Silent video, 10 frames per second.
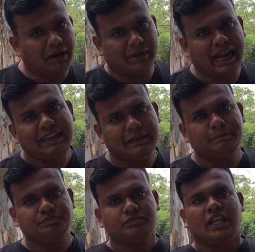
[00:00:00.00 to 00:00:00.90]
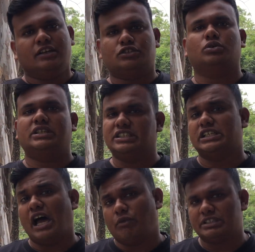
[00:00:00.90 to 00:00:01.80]
All right, so this is
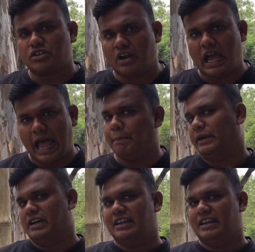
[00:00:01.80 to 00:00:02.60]
how it's going to happen.